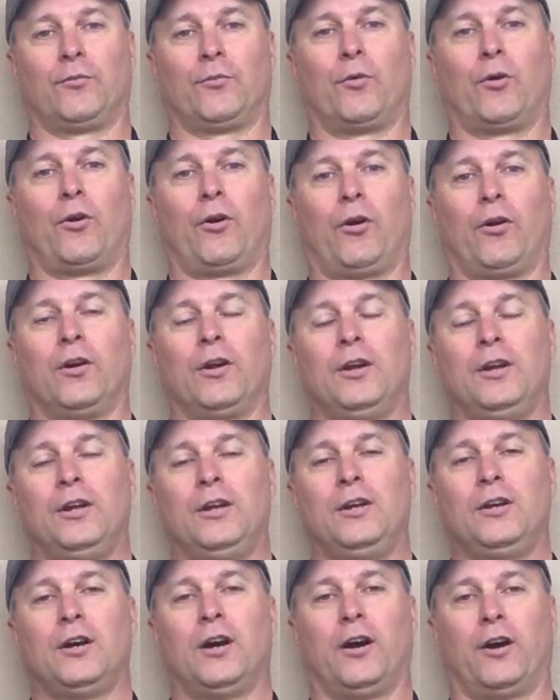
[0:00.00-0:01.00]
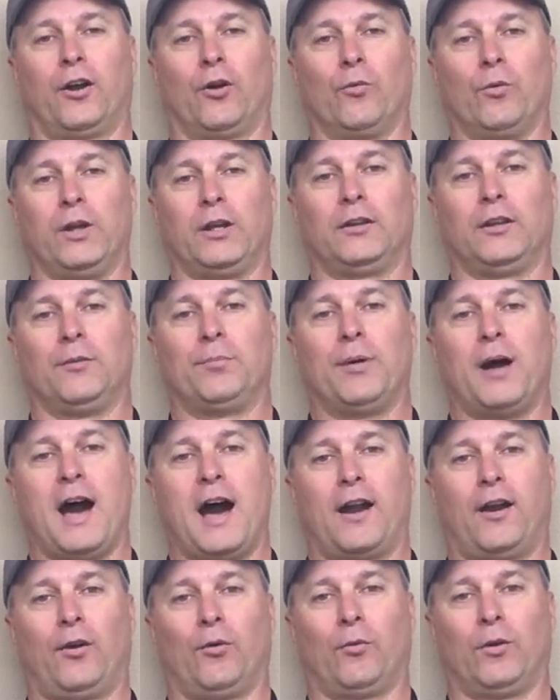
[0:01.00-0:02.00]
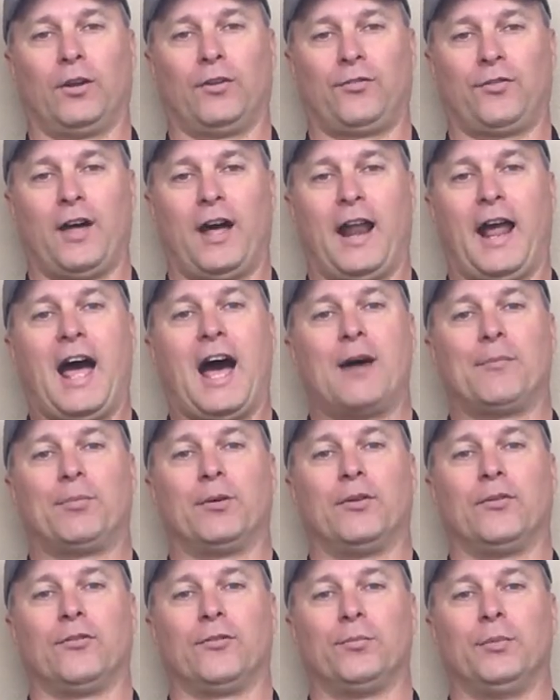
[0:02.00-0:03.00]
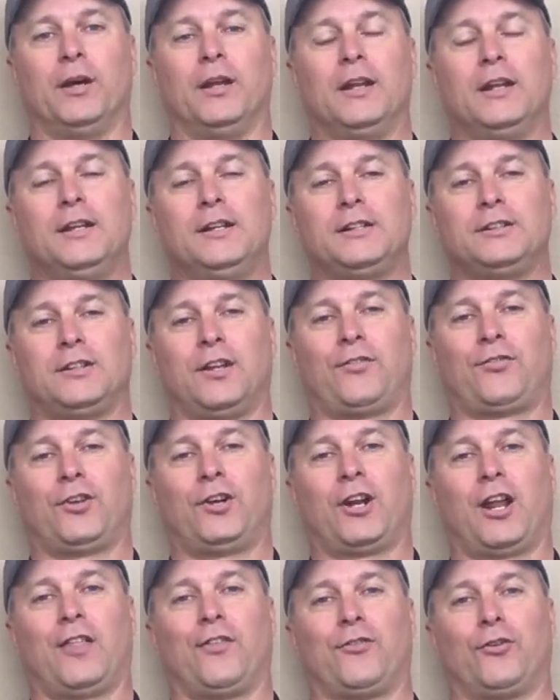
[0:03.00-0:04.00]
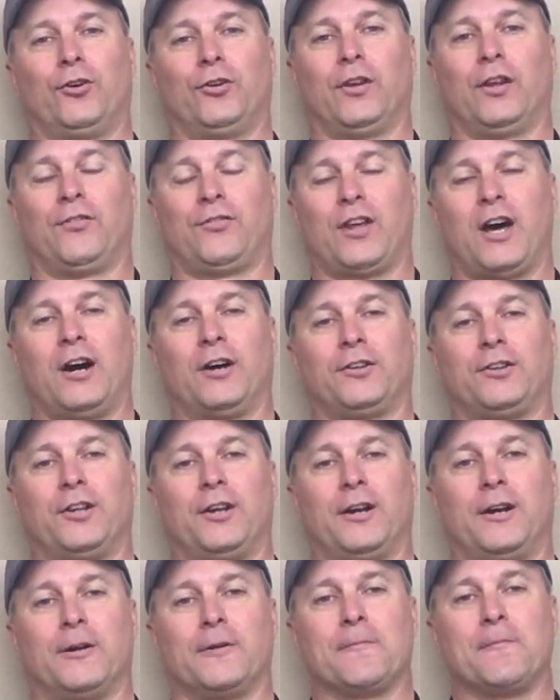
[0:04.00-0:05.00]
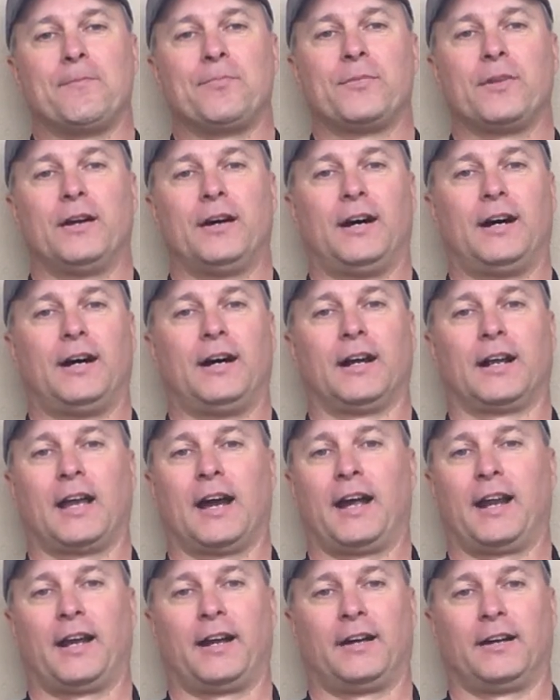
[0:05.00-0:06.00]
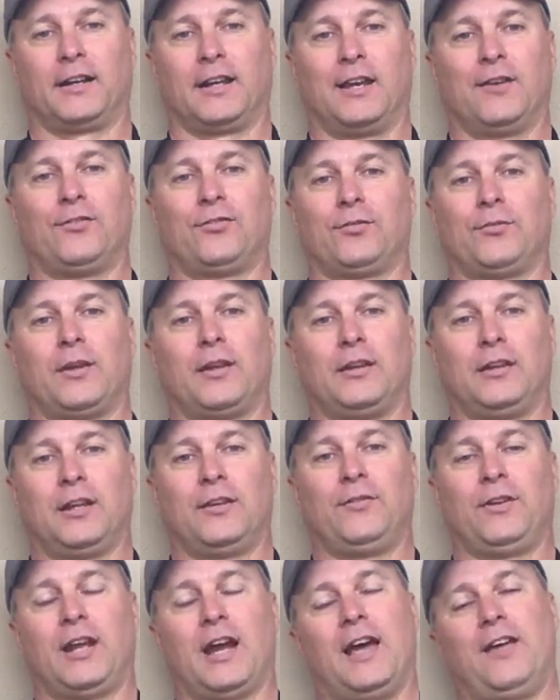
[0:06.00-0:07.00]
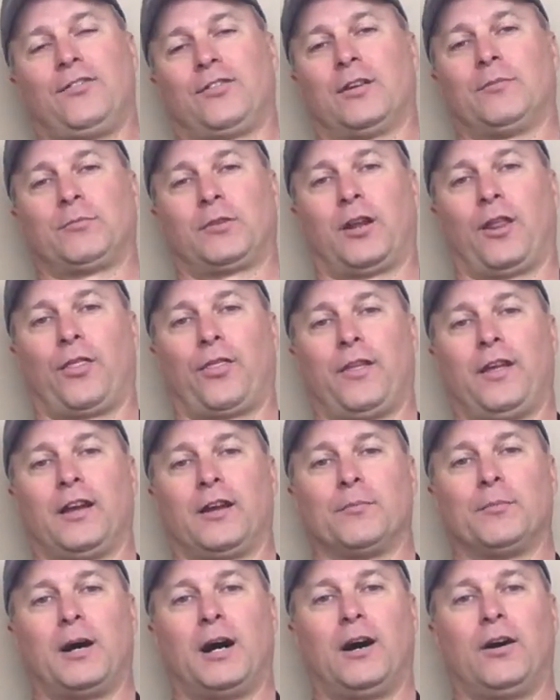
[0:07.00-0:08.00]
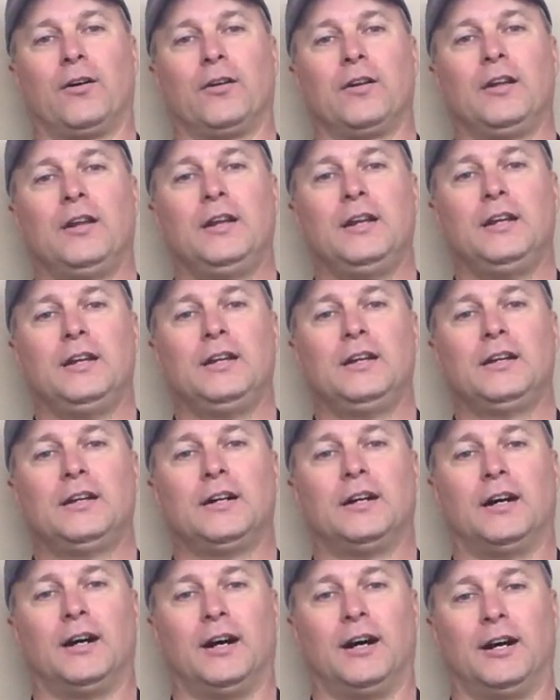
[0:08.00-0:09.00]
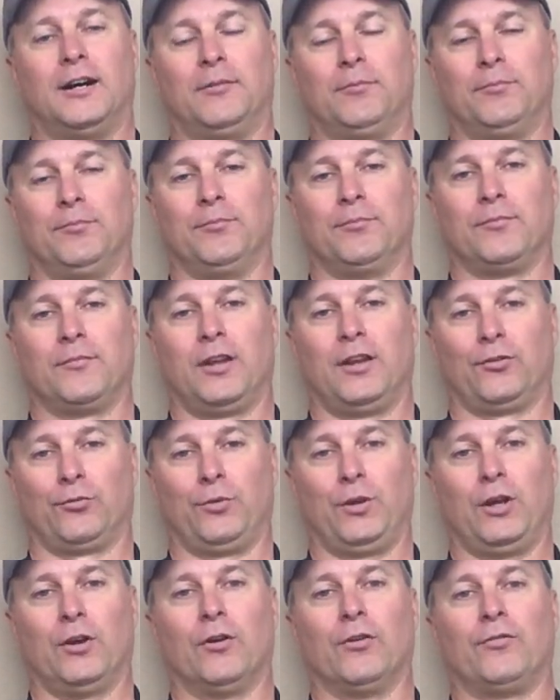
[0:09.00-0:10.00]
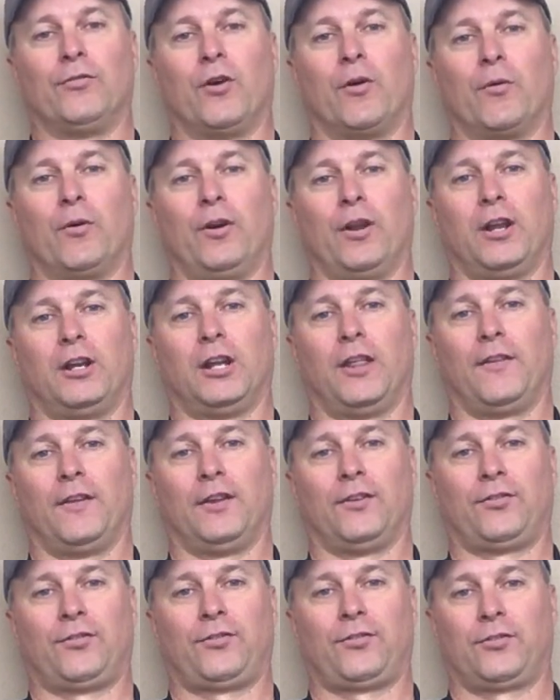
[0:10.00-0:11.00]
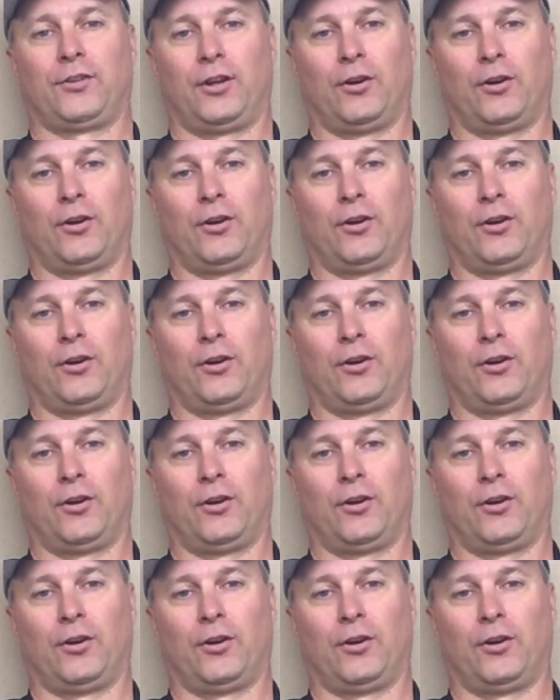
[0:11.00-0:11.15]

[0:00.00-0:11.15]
more on a weekly pattern once that happens. But just thought I'd throw this out there, kind of give you guys something to think about as we go forward into this,